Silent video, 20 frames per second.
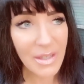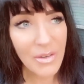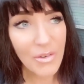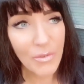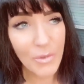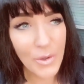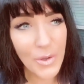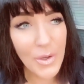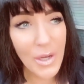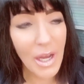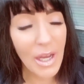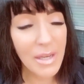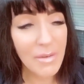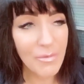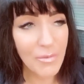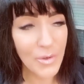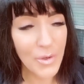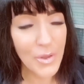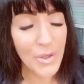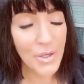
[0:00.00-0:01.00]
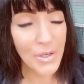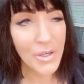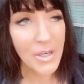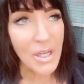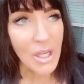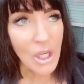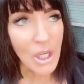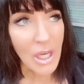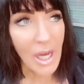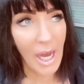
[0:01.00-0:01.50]
For, and further,
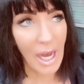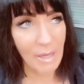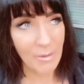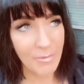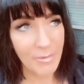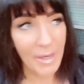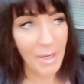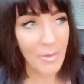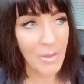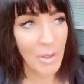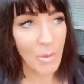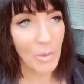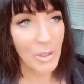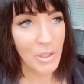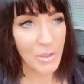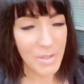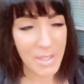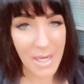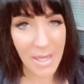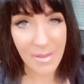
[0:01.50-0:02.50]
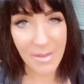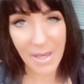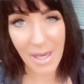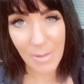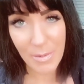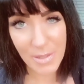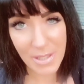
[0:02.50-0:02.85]
I found that when you take the apple